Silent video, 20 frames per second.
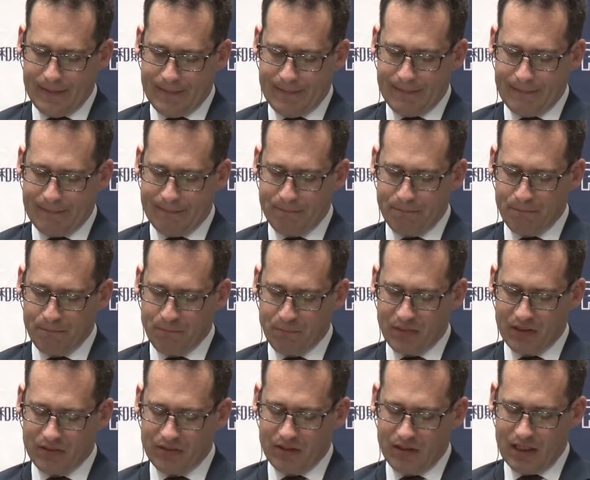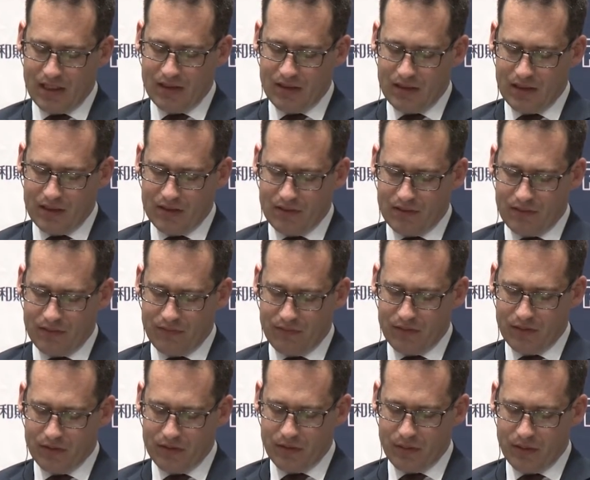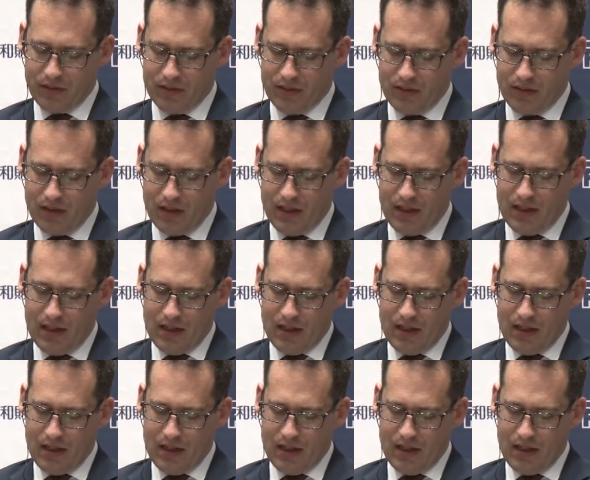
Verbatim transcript: Um, so that, that's the first question.